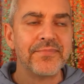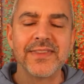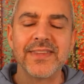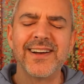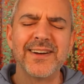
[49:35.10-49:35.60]

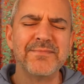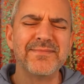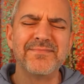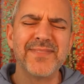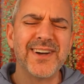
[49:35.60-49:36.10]

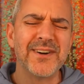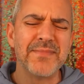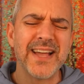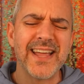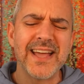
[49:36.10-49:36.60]

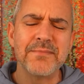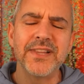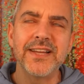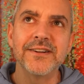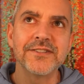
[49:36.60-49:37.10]

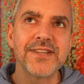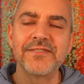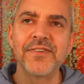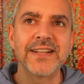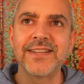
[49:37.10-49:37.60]
Amblia or something. I
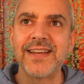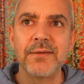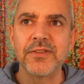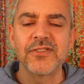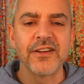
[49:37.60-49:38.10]
forget the
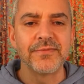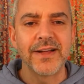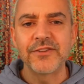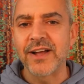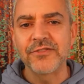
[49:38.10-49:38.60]
name of the stuff. I
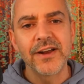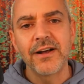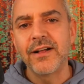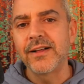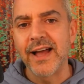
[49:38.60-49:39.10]
tried
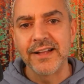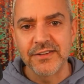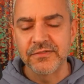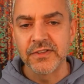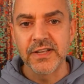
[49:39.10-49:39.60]
all kinds of
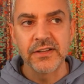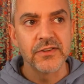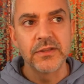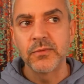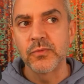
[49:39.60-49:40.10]
different things.
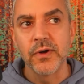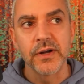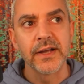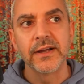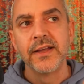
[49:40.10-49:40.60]
Nothing was
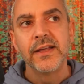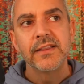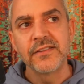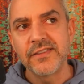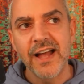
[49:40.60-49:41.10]
working.
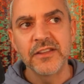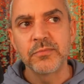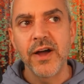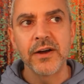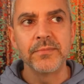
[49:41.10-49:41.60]
The statins
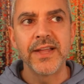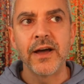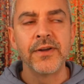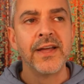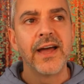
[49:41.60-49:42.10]
brought them
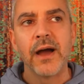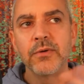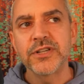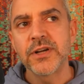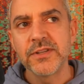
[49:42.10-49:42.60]
down. I
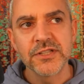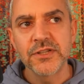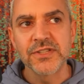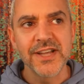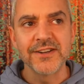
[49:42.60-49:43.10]
wish I wasn't so
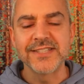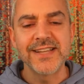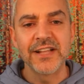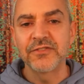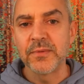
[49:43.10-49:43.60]
scared of
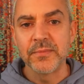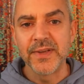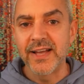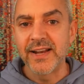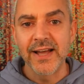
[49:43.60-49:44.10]
statins from the
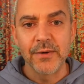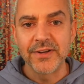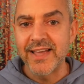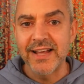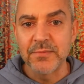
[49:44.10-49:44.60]
beginning. I would have
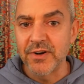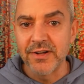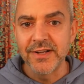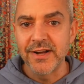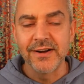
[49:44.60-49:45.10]
taken them
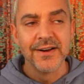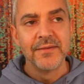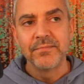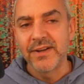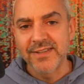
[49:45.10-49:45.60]
earlier,
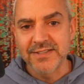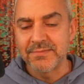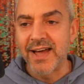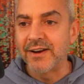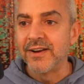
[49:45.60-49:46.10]
but doesn't
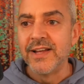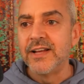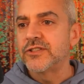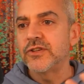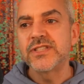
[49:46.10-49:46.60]
matter.
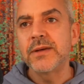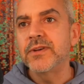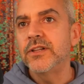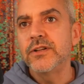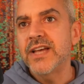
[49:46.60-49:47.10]
So
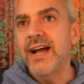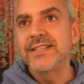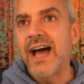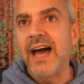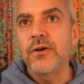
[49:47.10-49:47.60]
semaglutides,
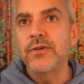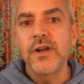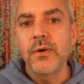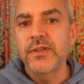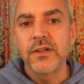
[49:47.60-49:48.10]
I don't
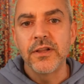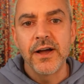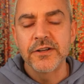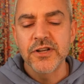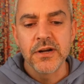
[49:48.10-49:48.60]
know what the
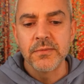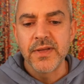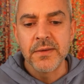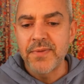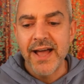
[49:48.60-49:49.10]
long-term
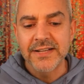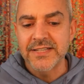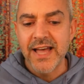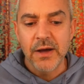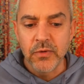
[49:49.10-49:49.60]
impacts
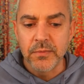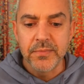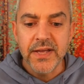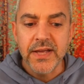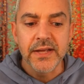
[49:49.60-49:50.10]
of that will
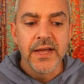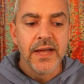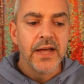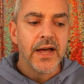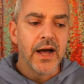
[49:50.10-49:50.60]
be.
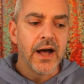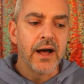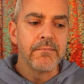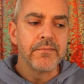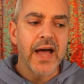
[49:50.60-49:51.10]

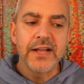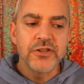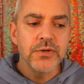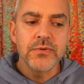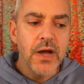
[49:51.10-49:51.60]
I
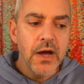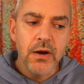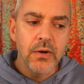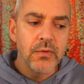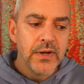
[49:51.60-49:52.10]
do
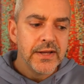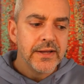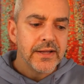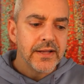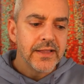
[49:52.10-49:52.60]
know
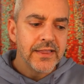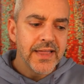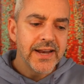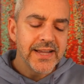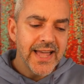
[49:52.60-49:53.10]

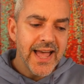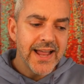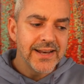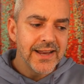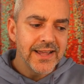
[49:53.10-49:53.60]
that
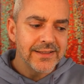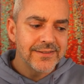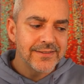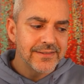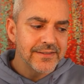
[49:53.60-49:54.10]
again,
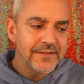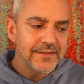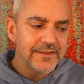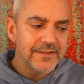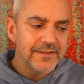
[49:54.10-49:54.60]
it's,
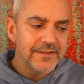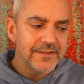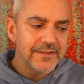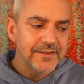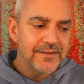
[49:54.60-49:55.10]
well, we'll just
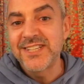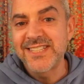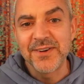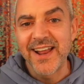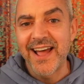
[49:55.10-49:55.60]
see
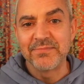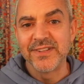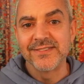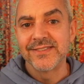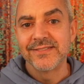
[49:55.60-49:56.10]
what
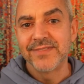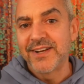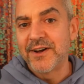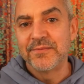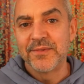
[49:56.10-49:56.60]
happens. You
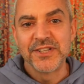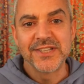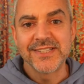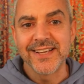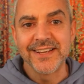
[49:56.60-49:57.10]
know, we'll
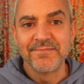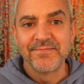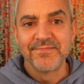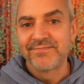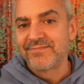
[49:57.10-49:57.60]
just see.
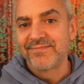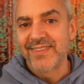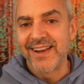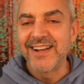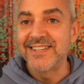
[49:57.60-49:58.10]

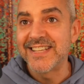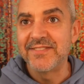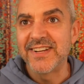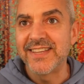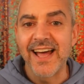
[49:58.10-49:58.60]
And I'll just leave
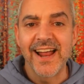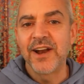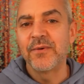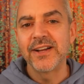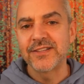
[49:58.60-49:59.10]
it at that. I
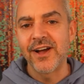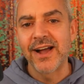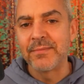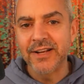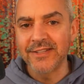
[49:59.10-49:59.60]
don't want to talk.
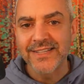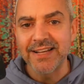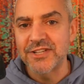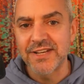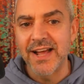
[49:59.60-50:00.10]
I'm not going to say shit.